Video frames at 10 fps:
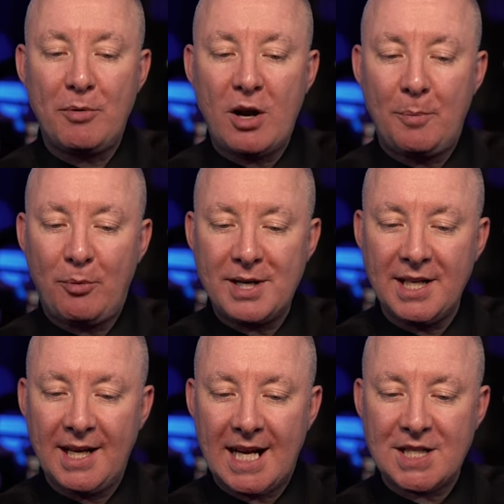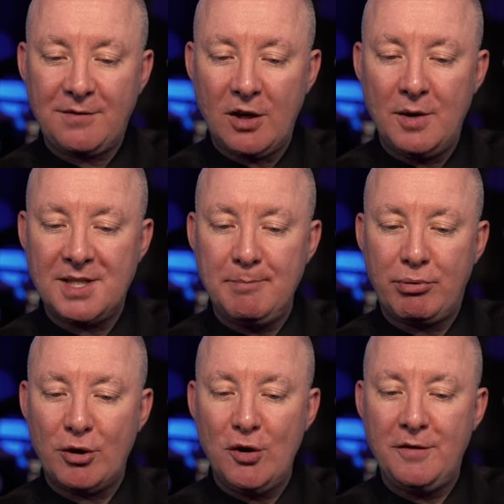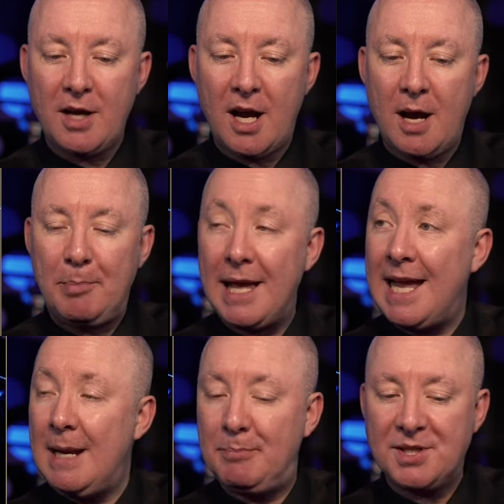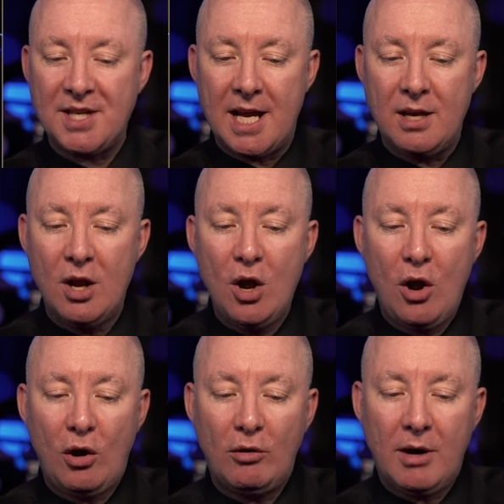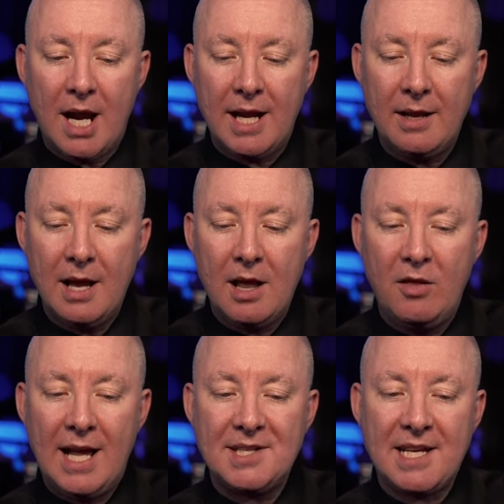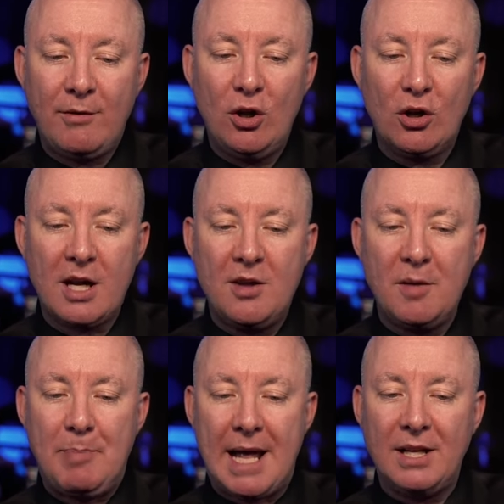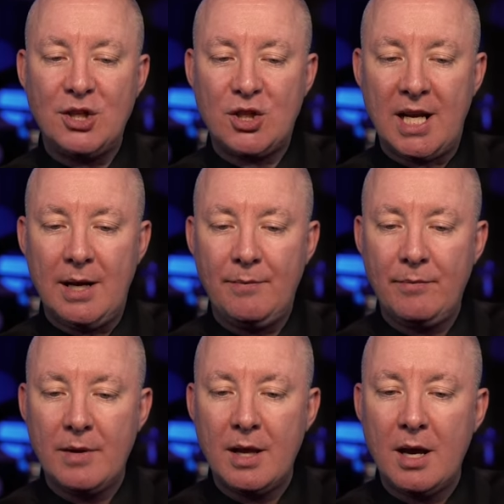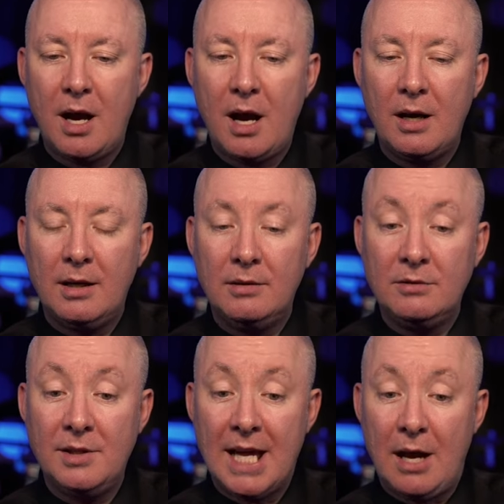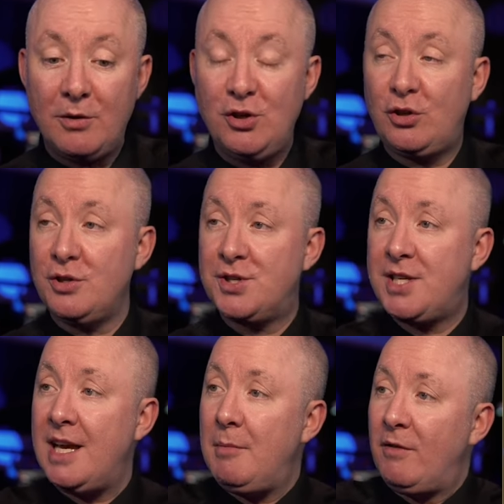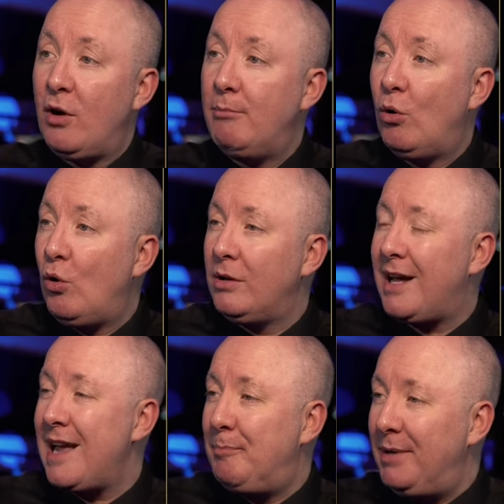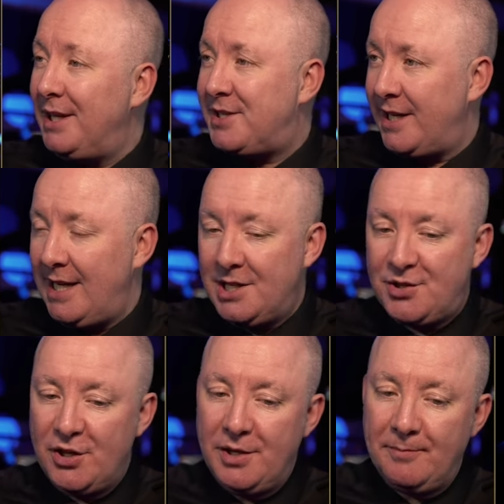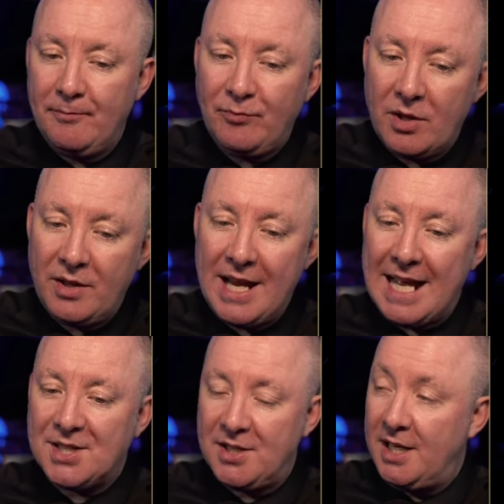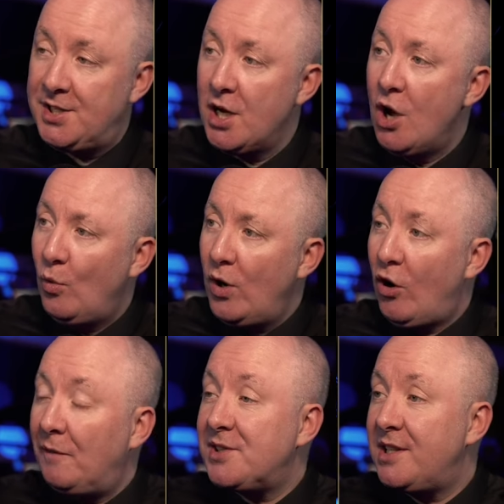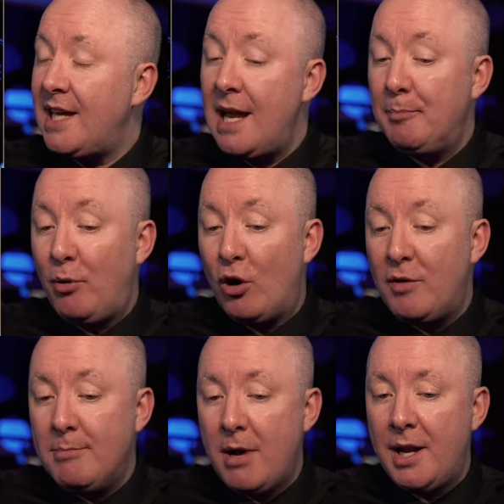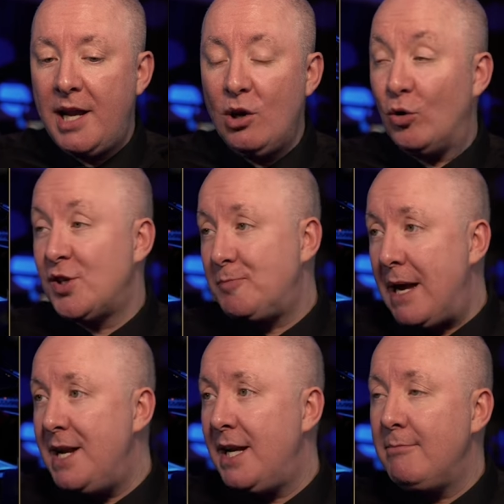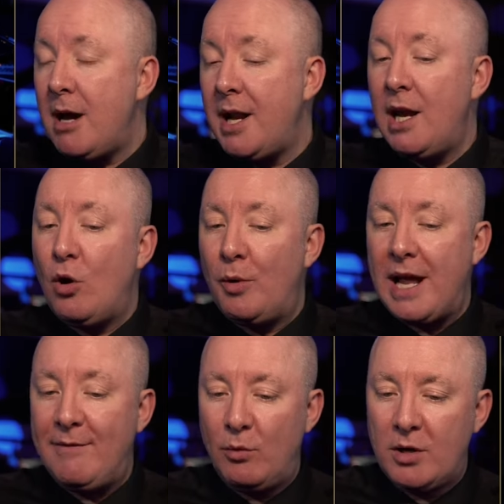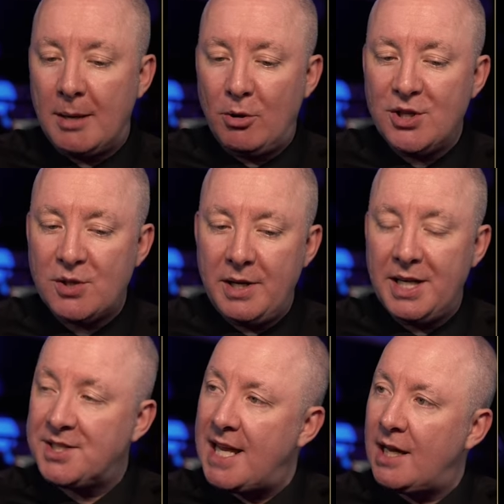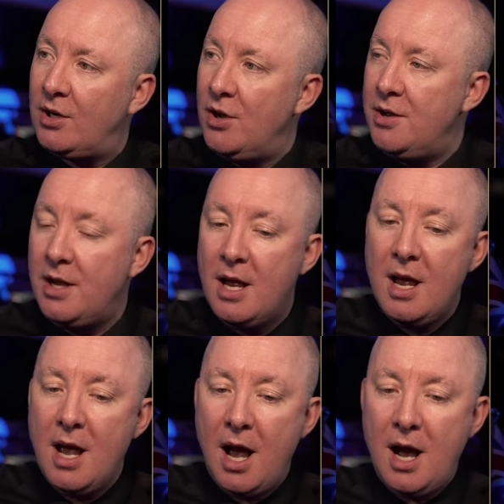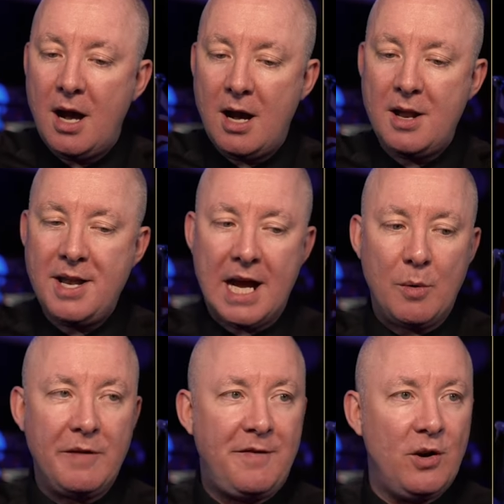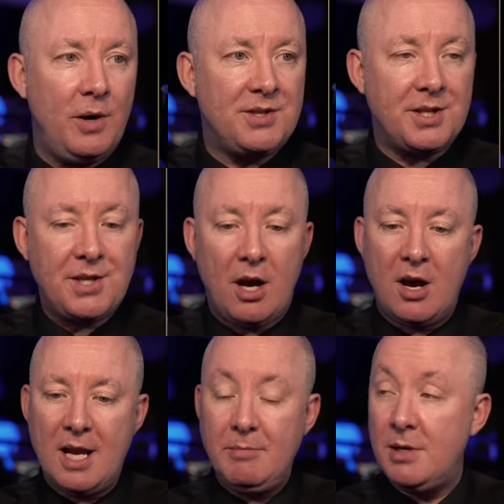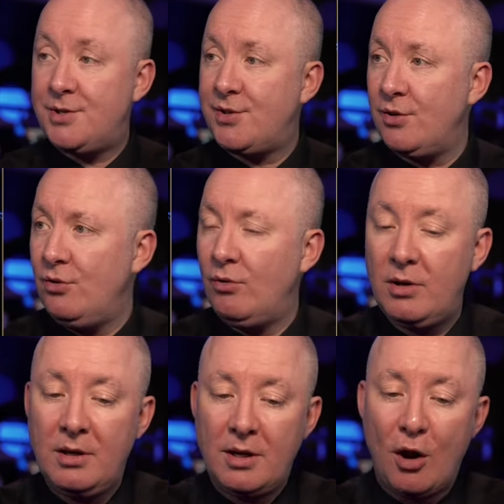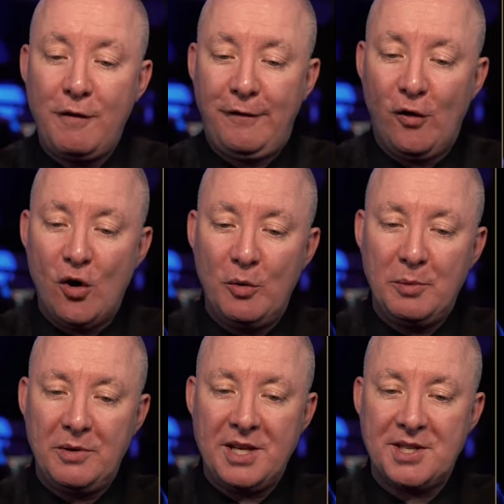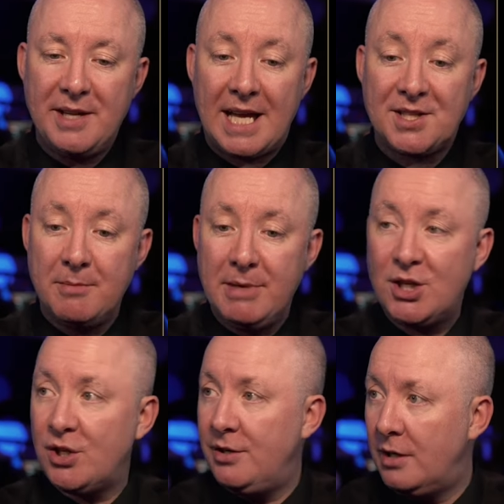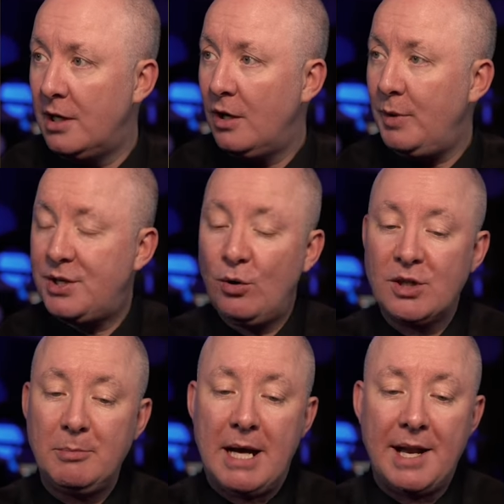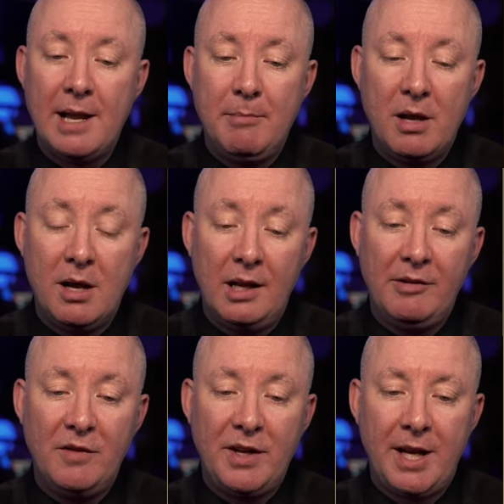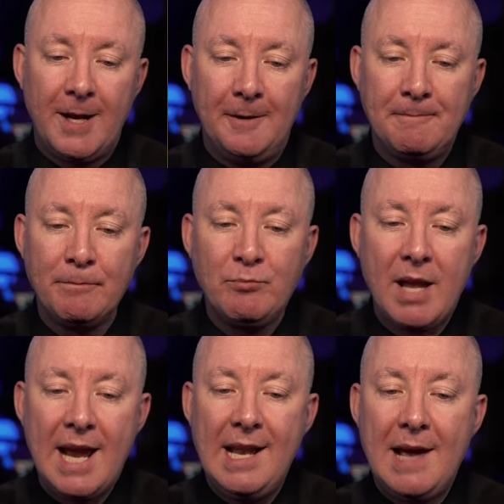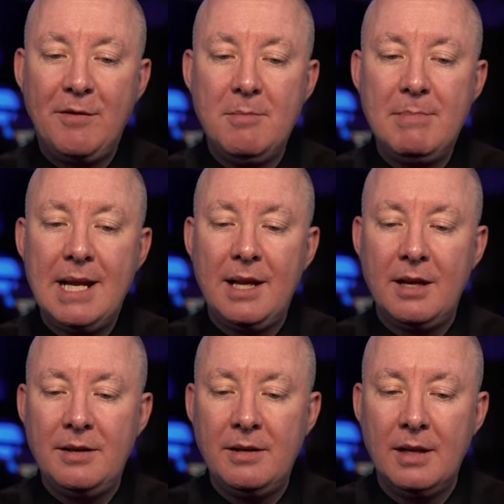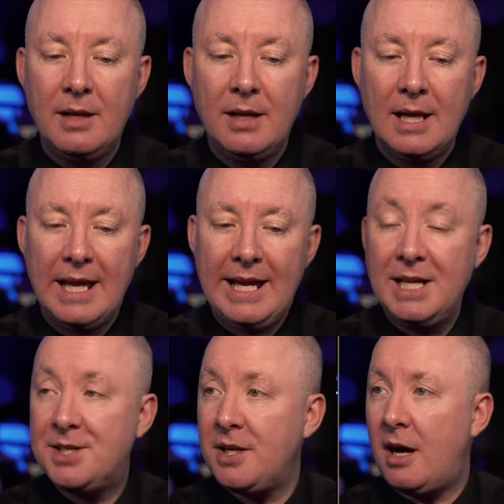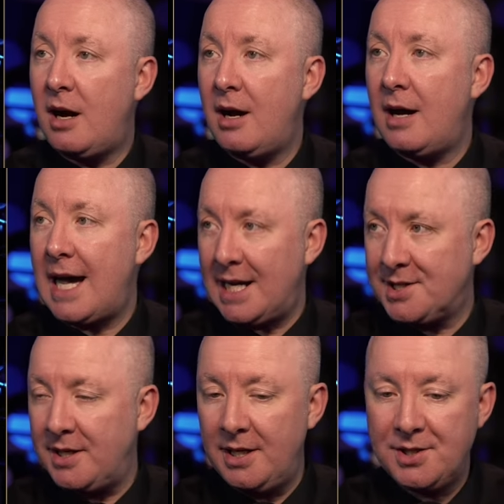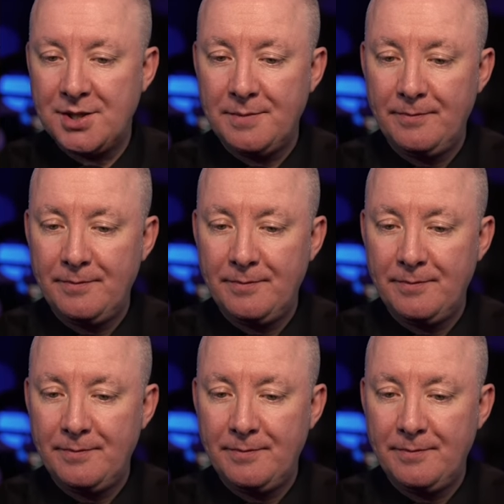Operating cash flow has improved up 8%. All right, let's have a look at the balance sheet. Now, as you can see, we've got more liabilities than assets. We're obviously borrowing money or spending money or whatever. We'll come on to it in a second. Now we feel it's the time to go forward with this NASA mission. We talked about it earlier in the video. 11 million is our assets.